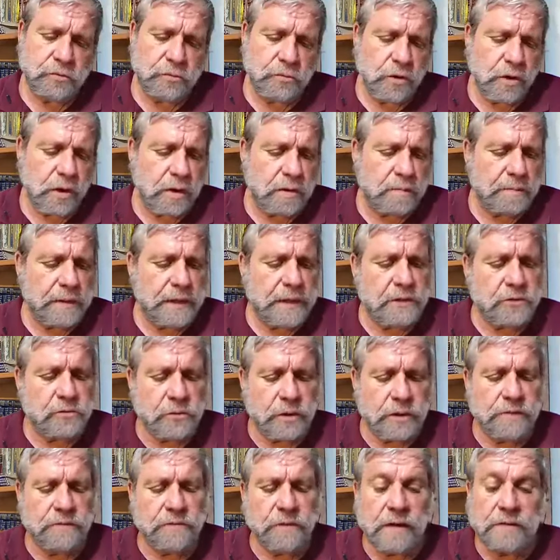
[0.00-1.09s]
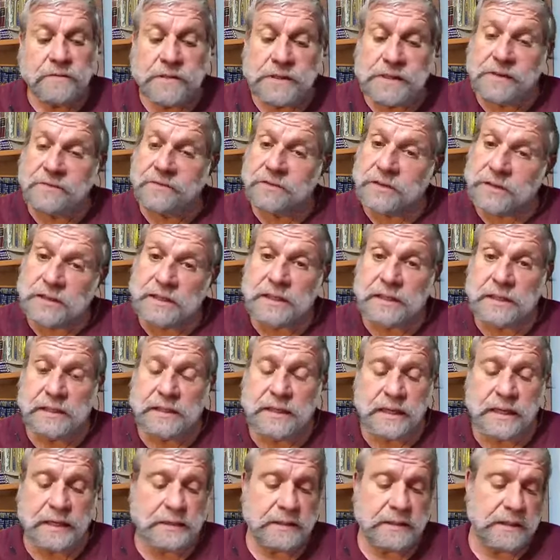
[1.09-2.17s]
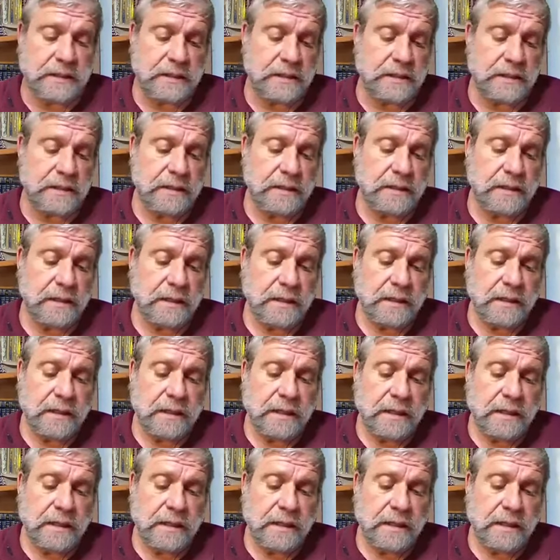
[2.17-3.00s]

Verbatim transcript: Deuteronomy 25, 17 to 18.